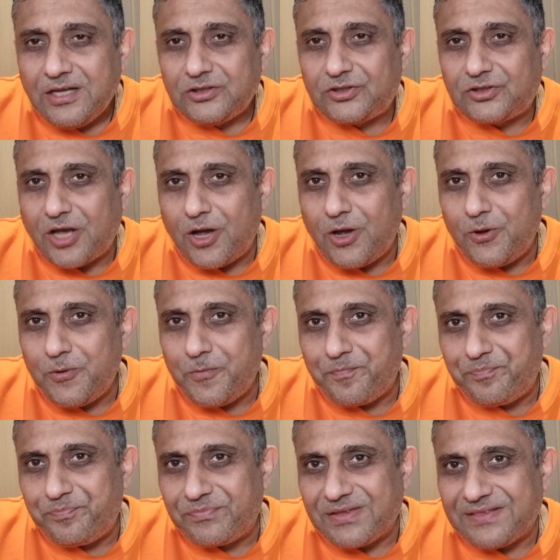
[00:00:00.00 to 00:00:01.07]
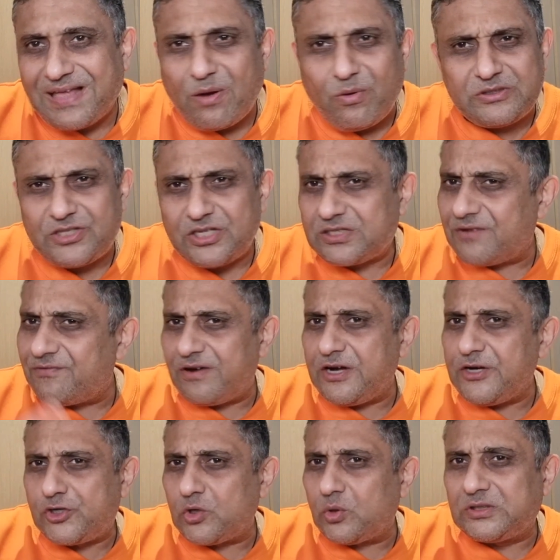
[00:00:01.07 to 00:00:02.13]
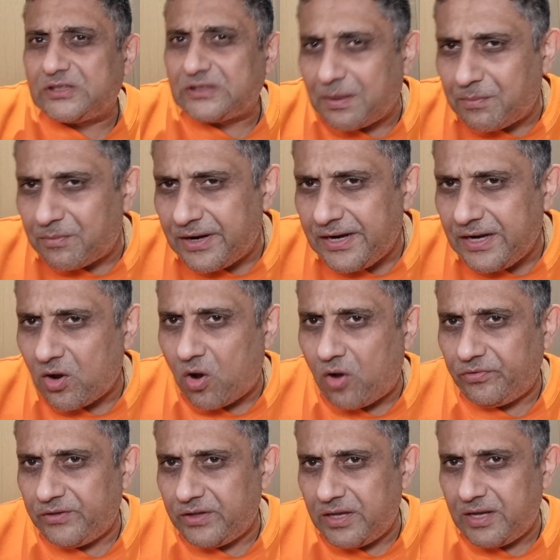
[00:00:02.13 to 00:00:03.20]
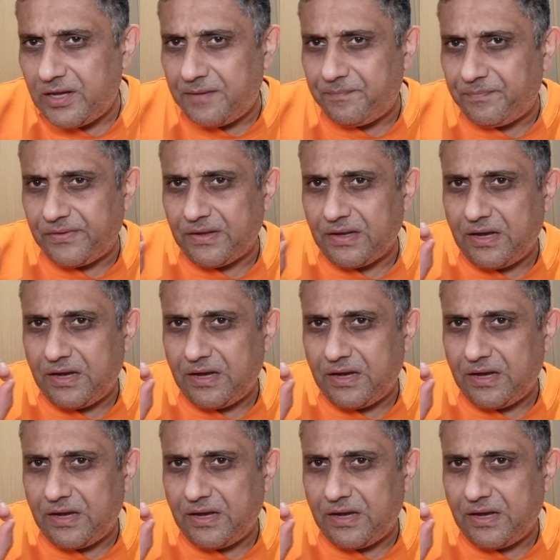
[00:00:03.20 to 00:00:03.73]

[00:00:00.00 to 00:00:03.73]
So that was just a very short summary on the